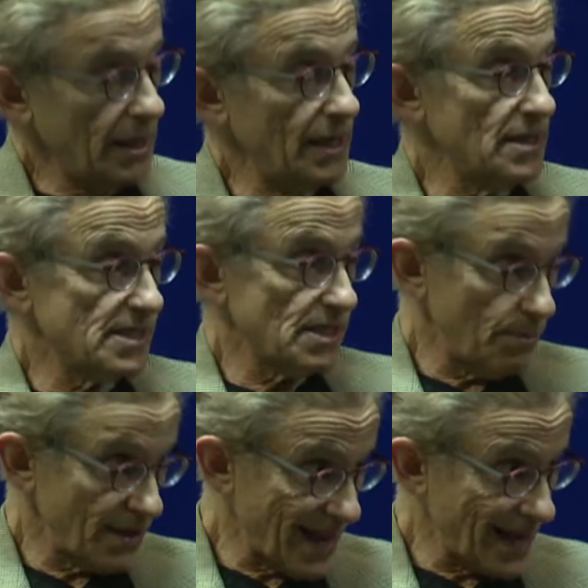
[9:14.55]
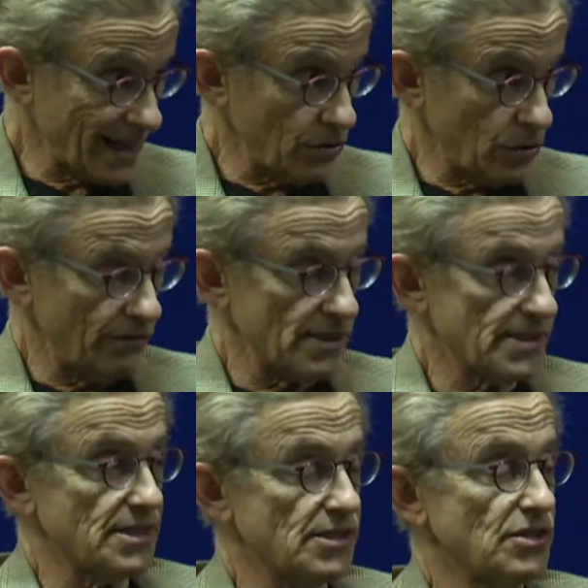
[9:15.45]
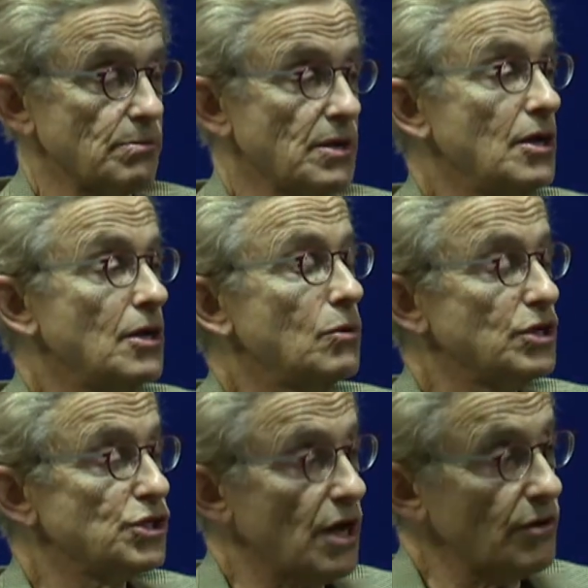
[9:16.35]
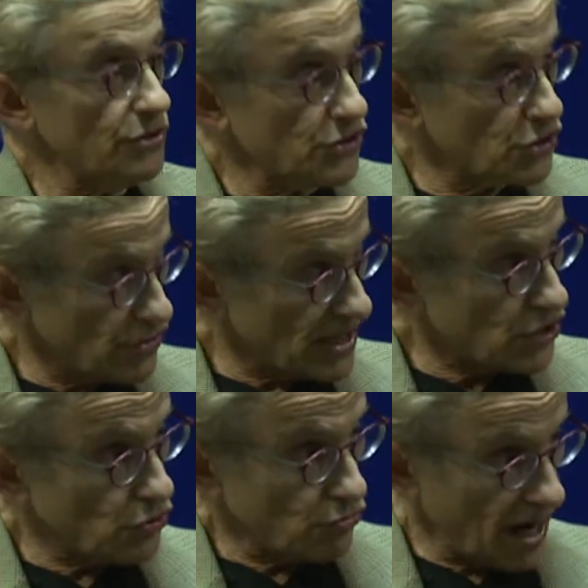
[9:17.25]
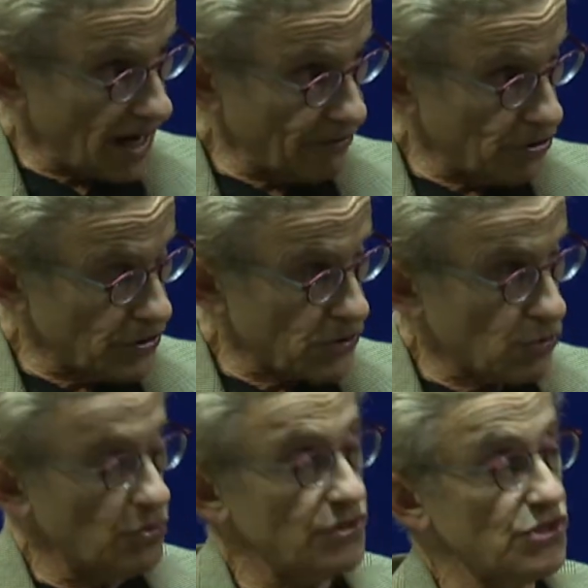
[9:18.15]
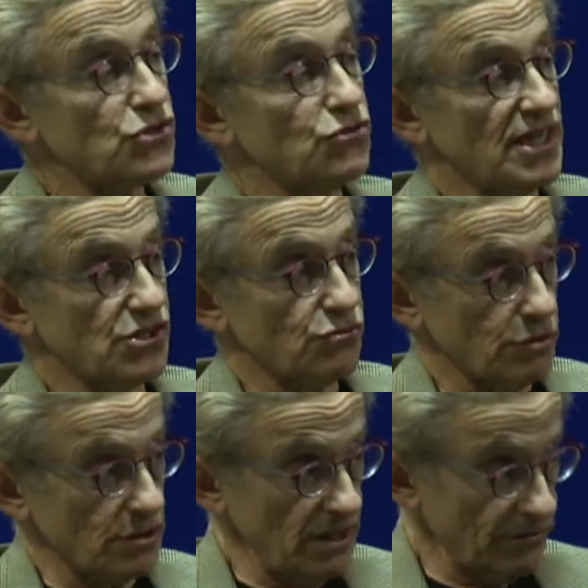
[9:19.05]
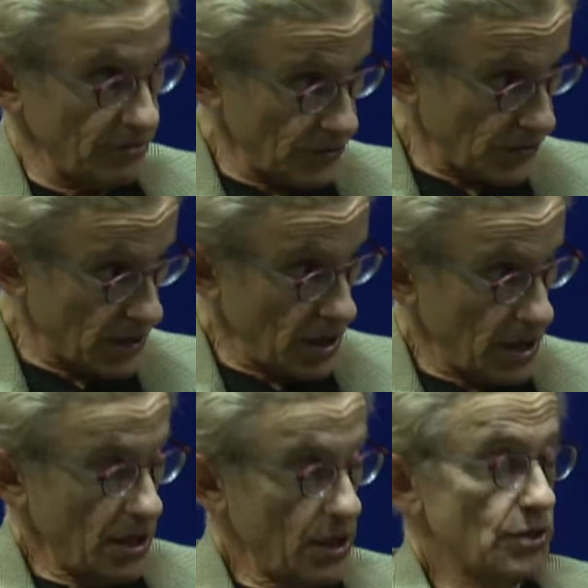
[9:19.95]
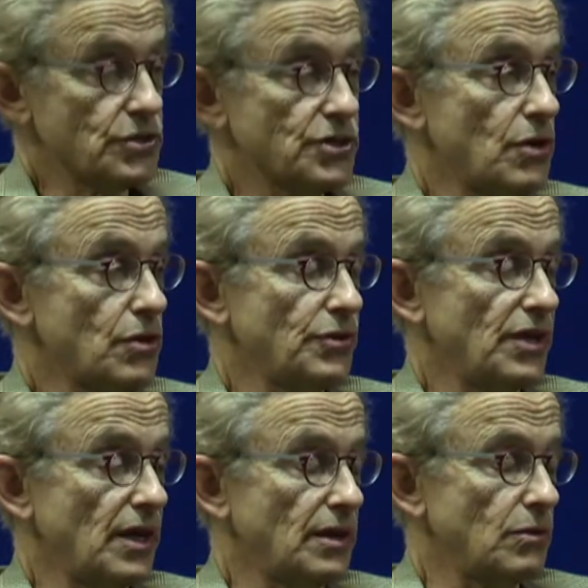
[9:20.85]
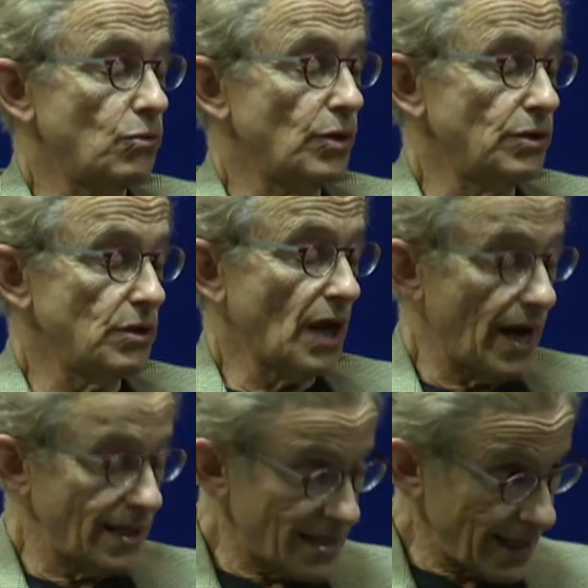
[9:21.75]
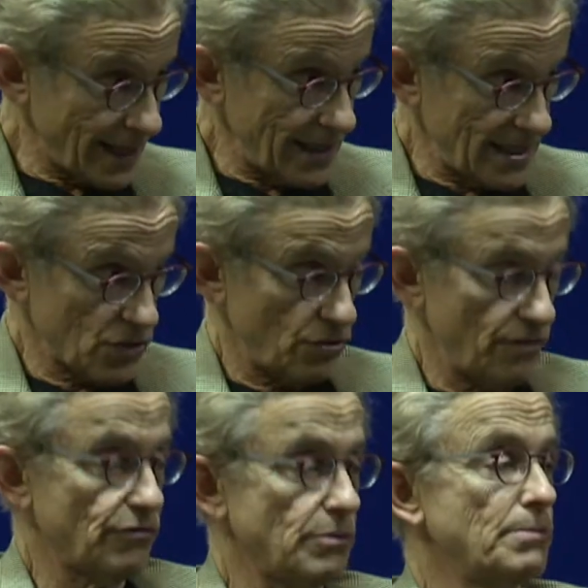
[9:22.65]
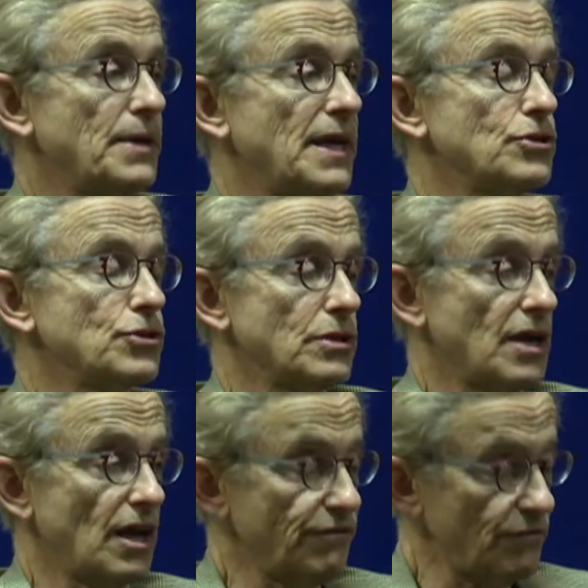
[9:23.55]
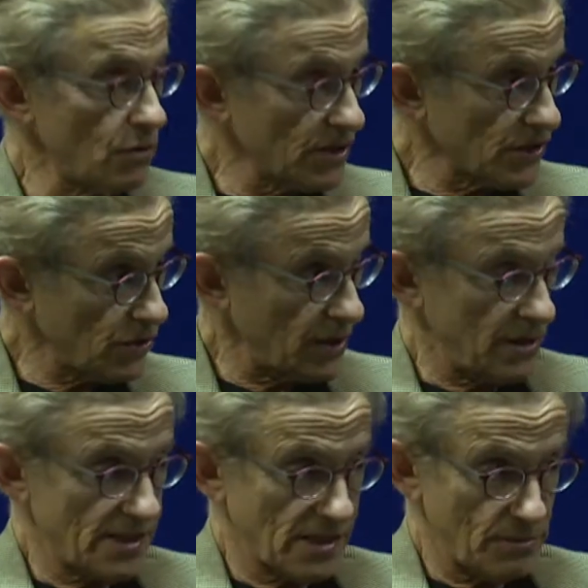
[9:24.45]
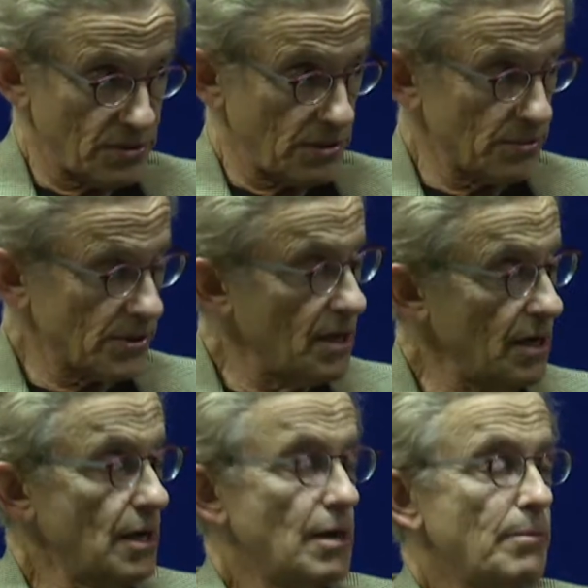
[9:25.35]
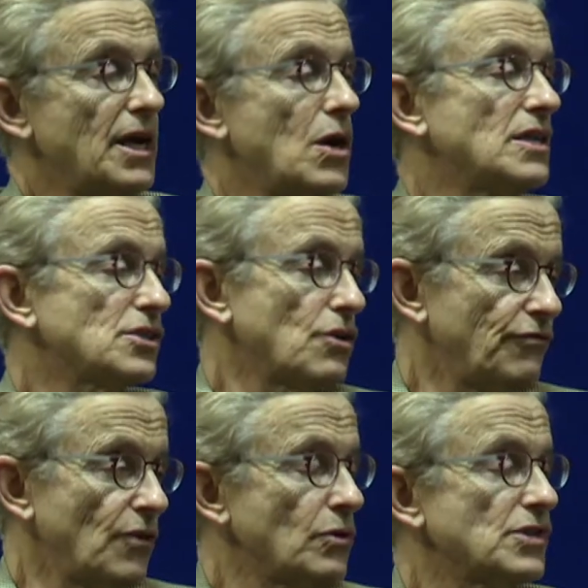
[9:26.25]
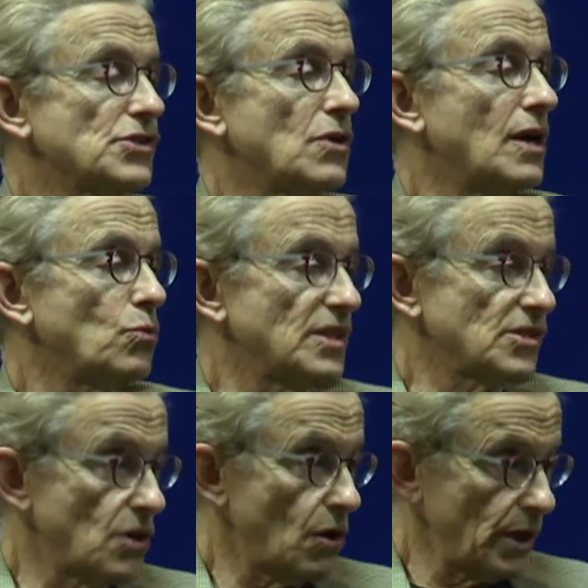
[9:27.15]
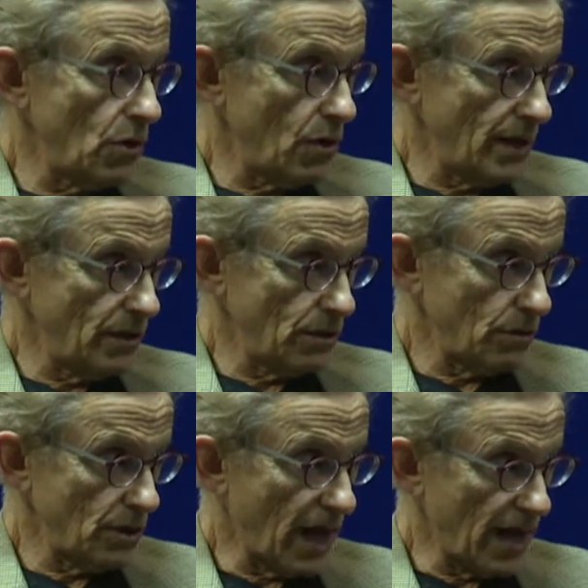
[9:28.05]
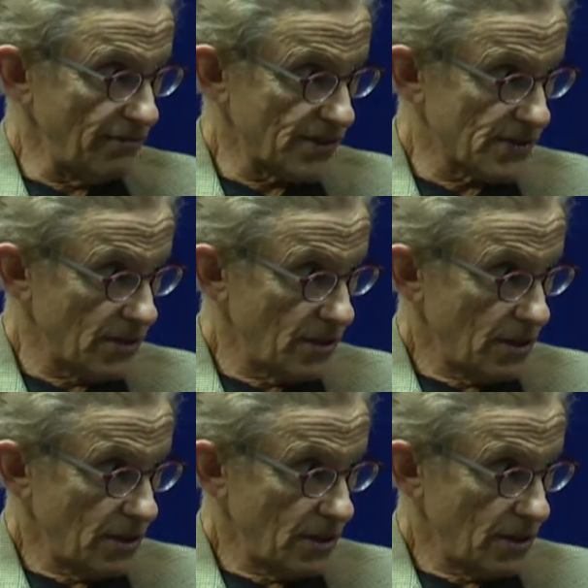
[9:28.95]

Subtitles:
and the sympathetic nervous system, which are the stress drivers or the stress relievers. So that when I take a history from a patient, I focus on the symptoms, but I also focus on what's going on in their lives.